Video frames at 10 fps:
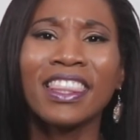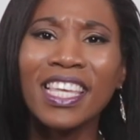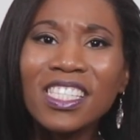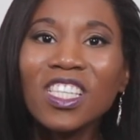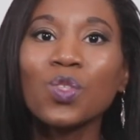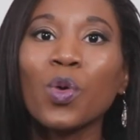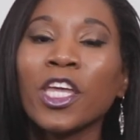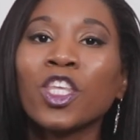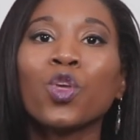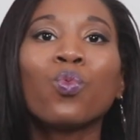This is
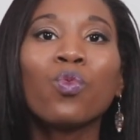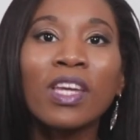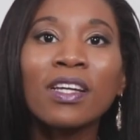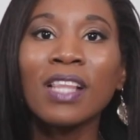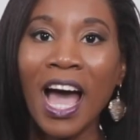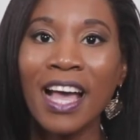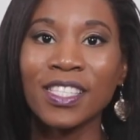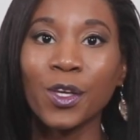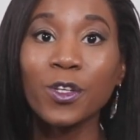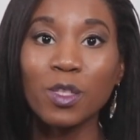when you
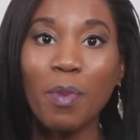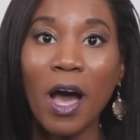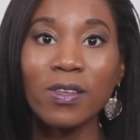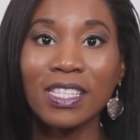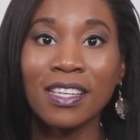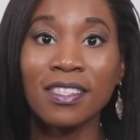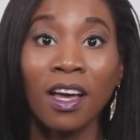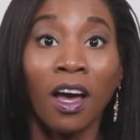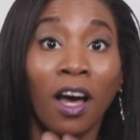realize your spouse is